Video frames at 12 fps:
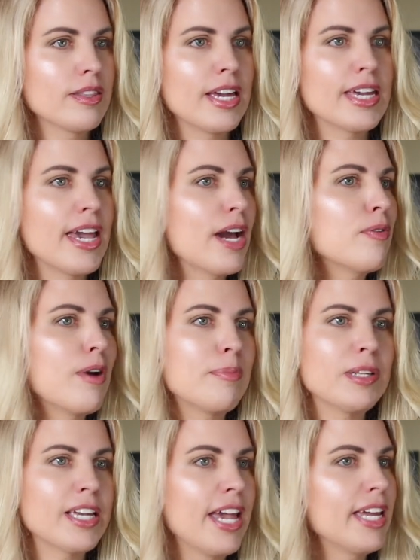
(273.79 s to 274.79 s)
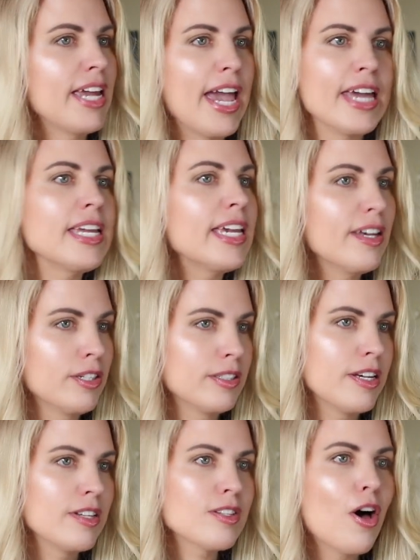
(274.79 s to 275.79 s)
They can't replicate any
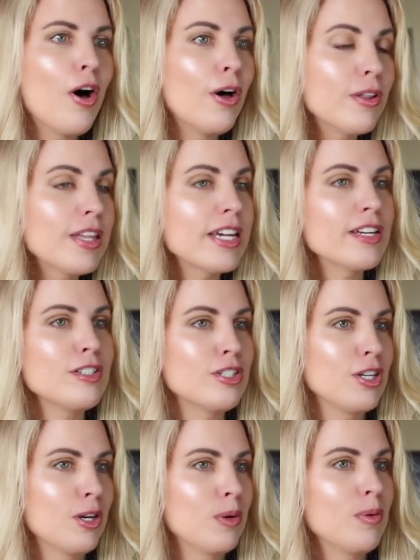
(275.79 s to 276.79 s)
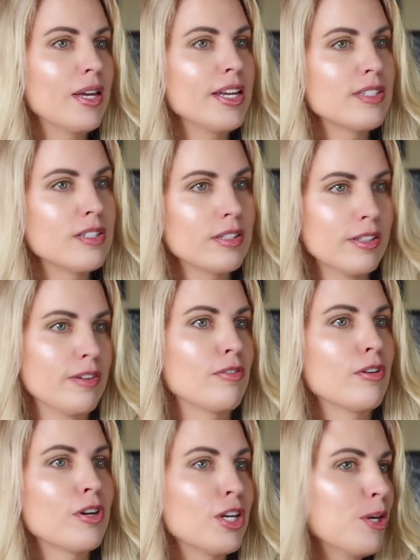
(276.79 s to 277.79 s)
illness. All they can do is
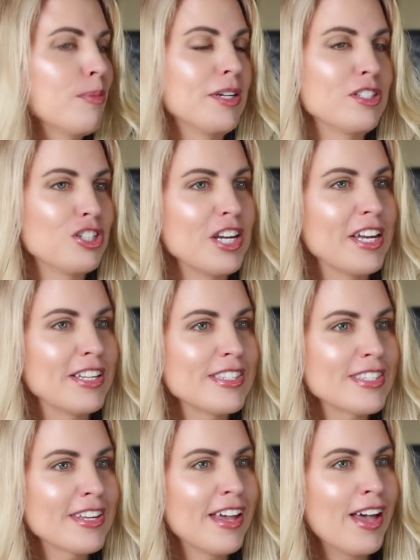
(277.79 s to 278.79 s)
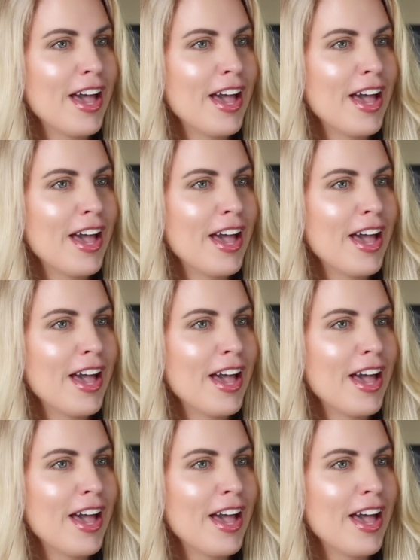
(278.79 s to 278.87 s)
deliver human genes.